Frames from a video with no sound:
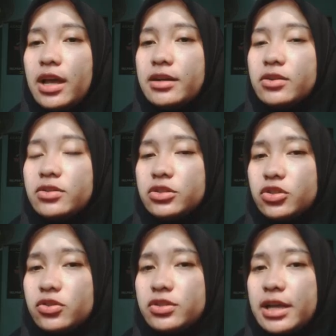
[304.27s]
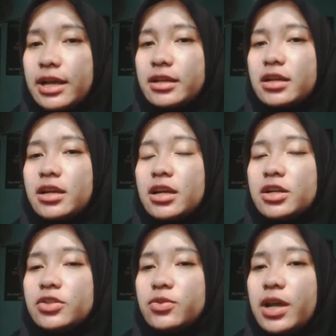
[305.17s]
under the Jones Act
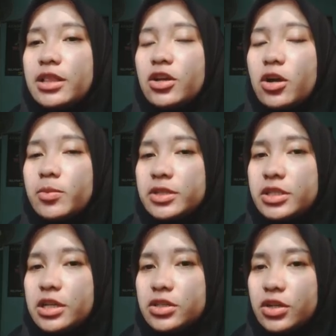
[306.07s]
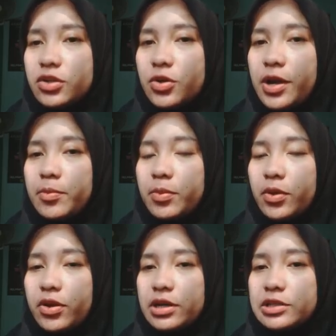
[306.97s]
to get the compensation your
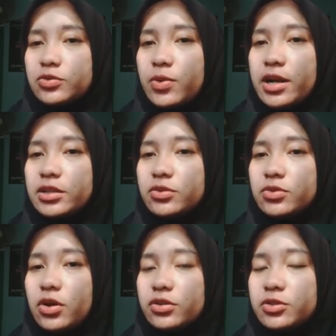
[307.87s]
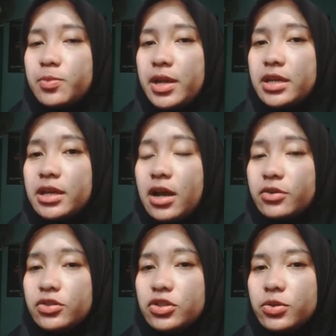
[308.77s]
employer is trying to dodge paying
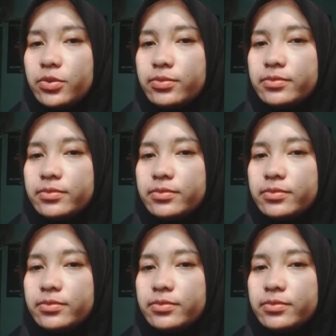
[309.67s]
out to you.